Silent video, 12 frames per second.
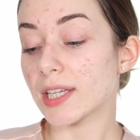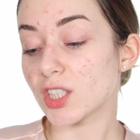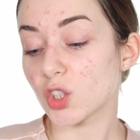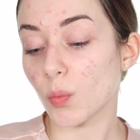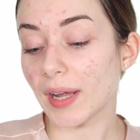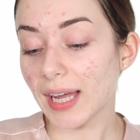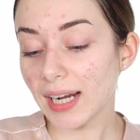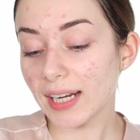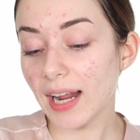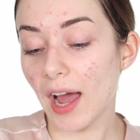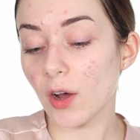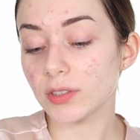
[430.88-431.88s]
So I got
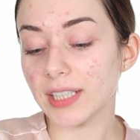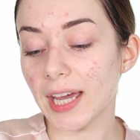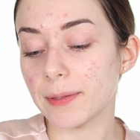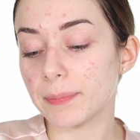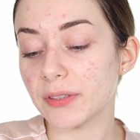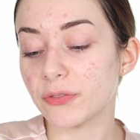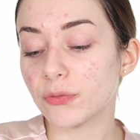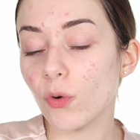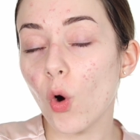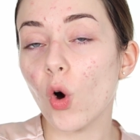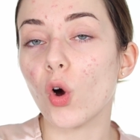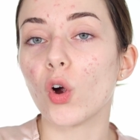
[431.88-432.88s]
it out, and
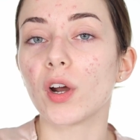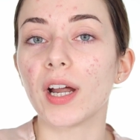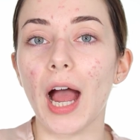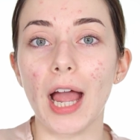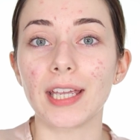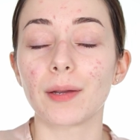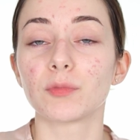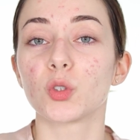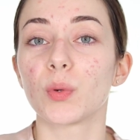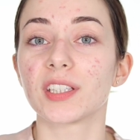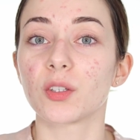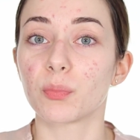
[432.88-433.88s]
before I am
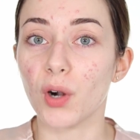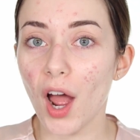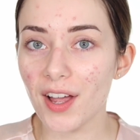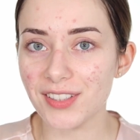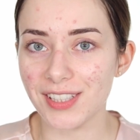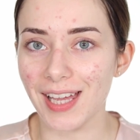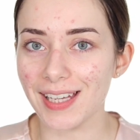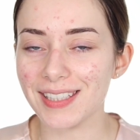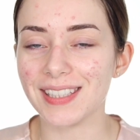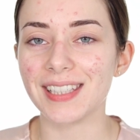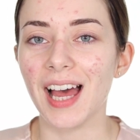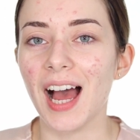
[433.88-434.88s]
doing the
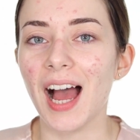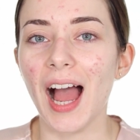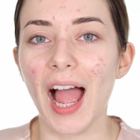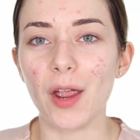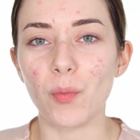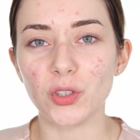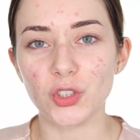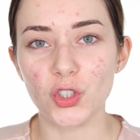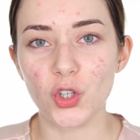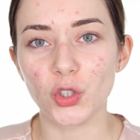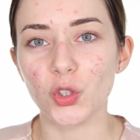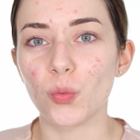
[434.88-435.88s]
process, I want to
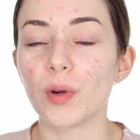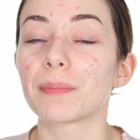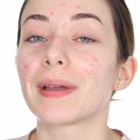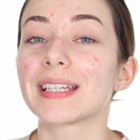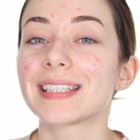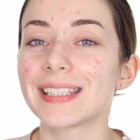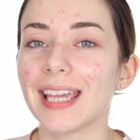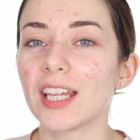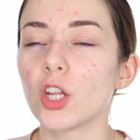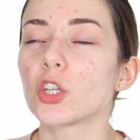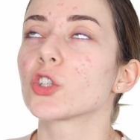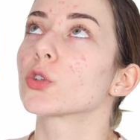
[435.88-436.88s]
show you what my
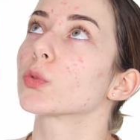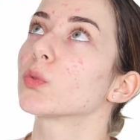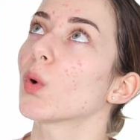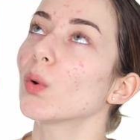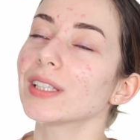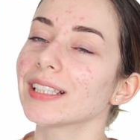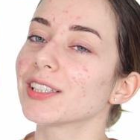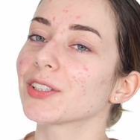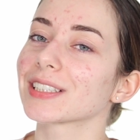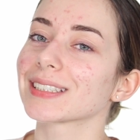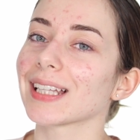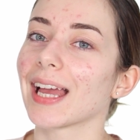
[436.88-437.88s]
skin truly
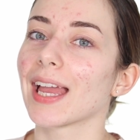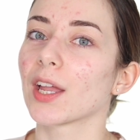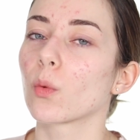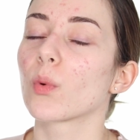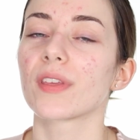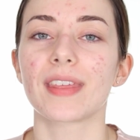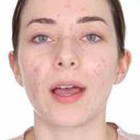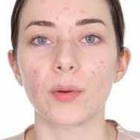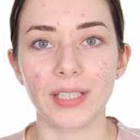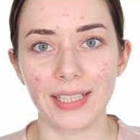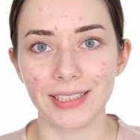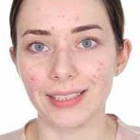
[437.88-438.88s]
looks like
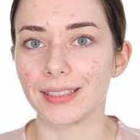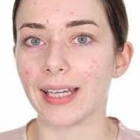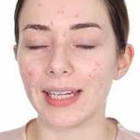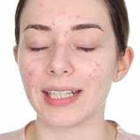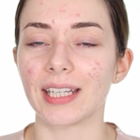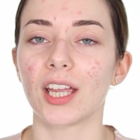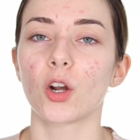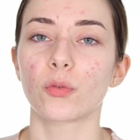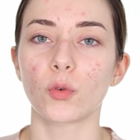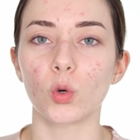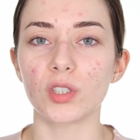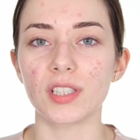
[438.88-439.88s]
without any lighting. And
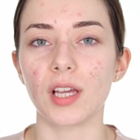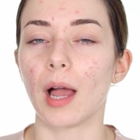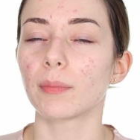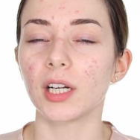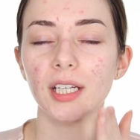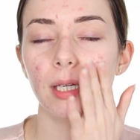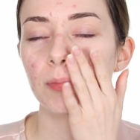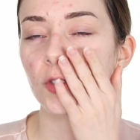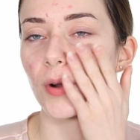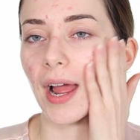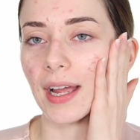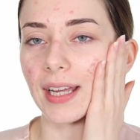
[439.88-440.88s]
of course, I'm gonna keep
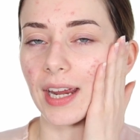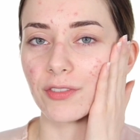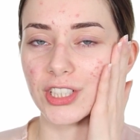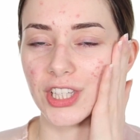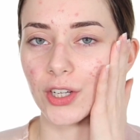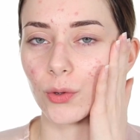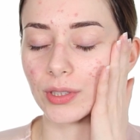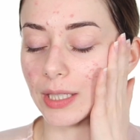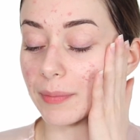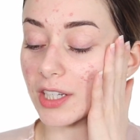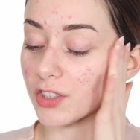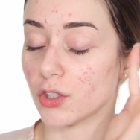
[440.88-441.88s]
track every single day
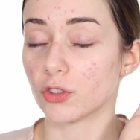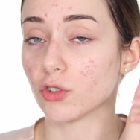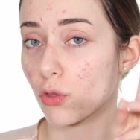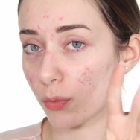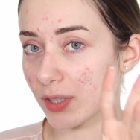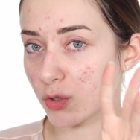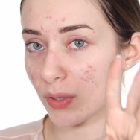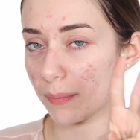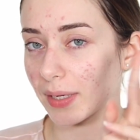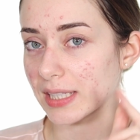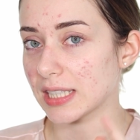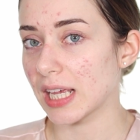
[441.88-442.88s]
because there's 3
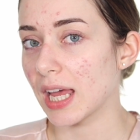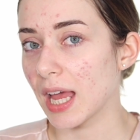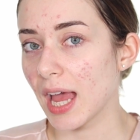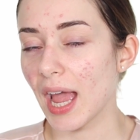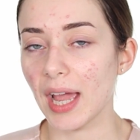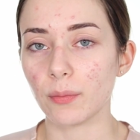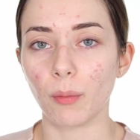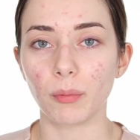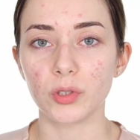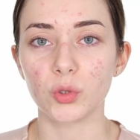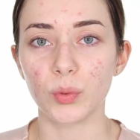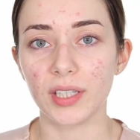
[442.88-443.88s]
treatments and we
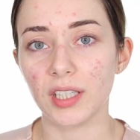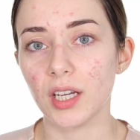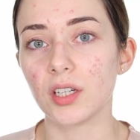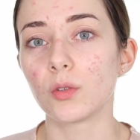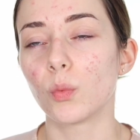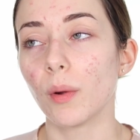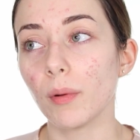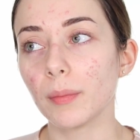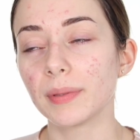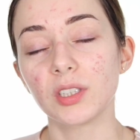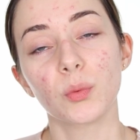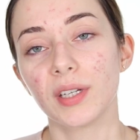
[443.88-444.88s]
will
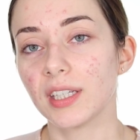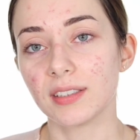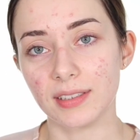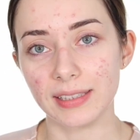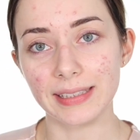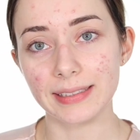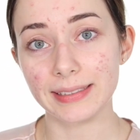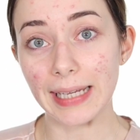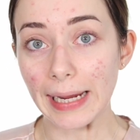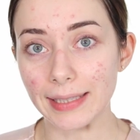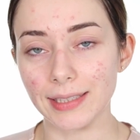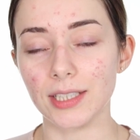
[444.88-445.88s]
be doing it
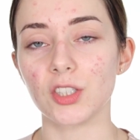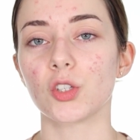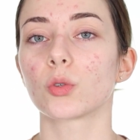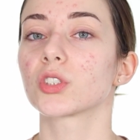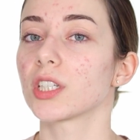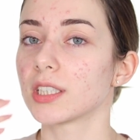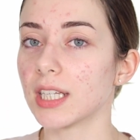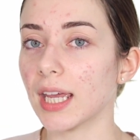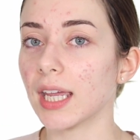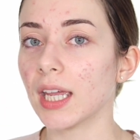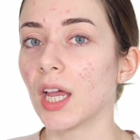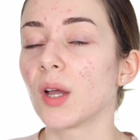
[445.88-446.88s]
daily. So
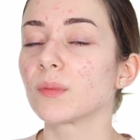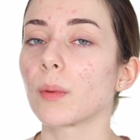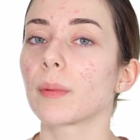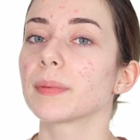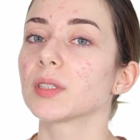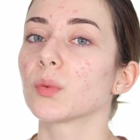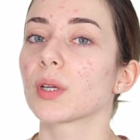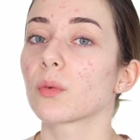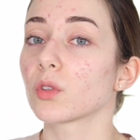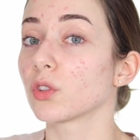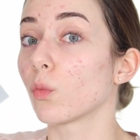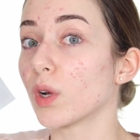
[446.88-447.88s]
today we will be
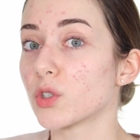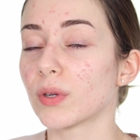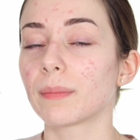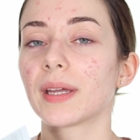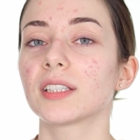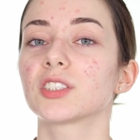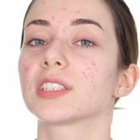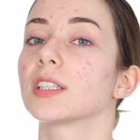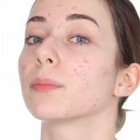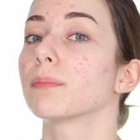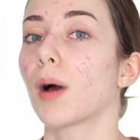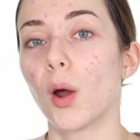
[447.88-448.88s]
doing 1 treatment,
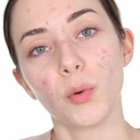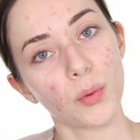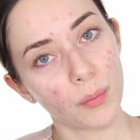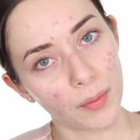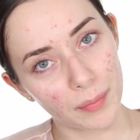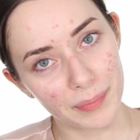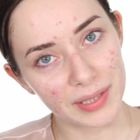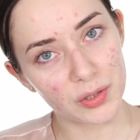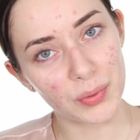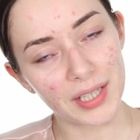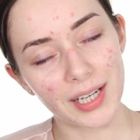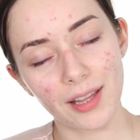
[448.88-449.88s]
tomorrow we'll be
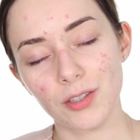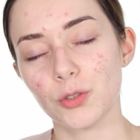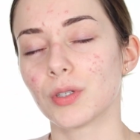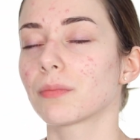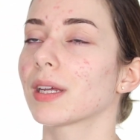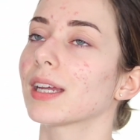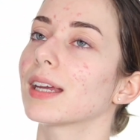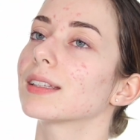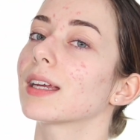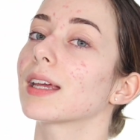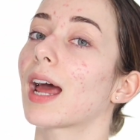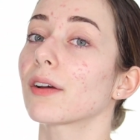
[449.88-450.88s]
doing another treatment, and
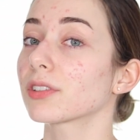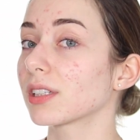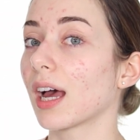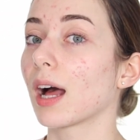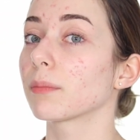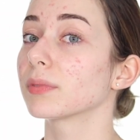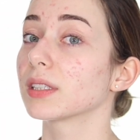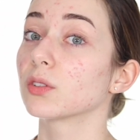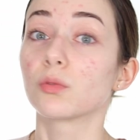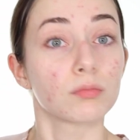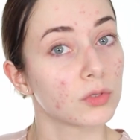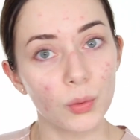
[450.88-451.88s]
then after that I'll
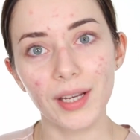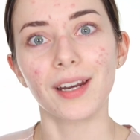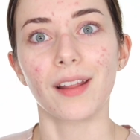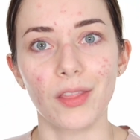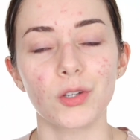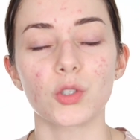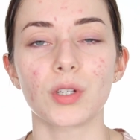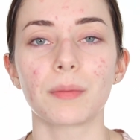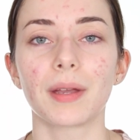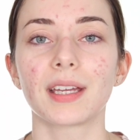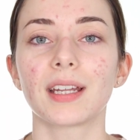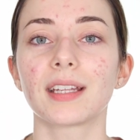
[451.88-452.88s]
be doing another
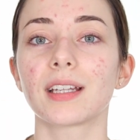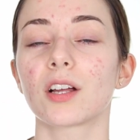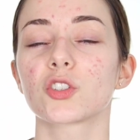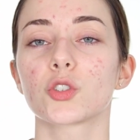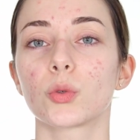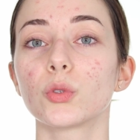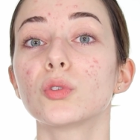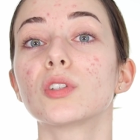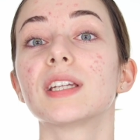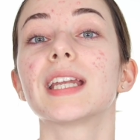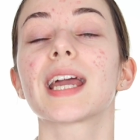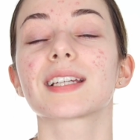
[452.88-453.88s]
treatment, and I'll show you
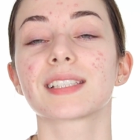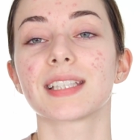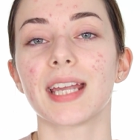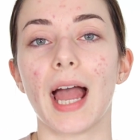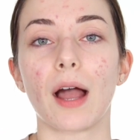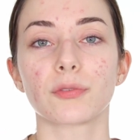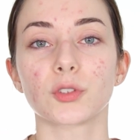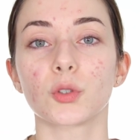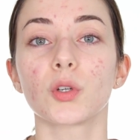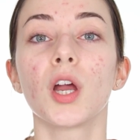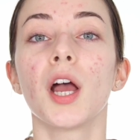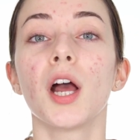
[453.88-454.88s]
the next day
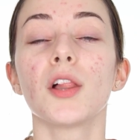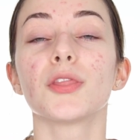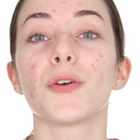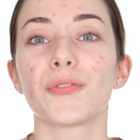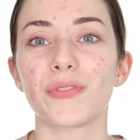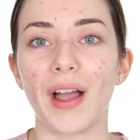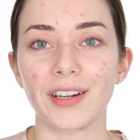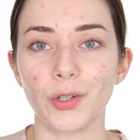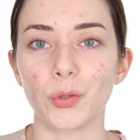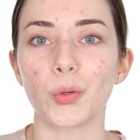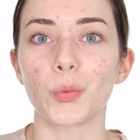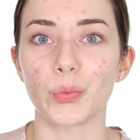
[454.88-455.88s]
after the
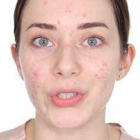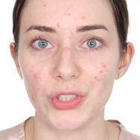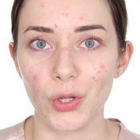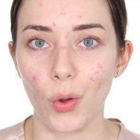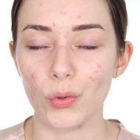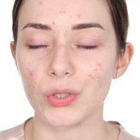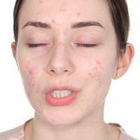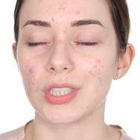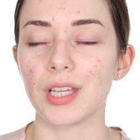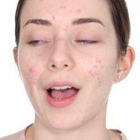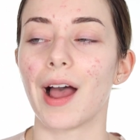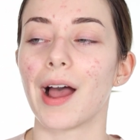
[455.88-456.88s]
final results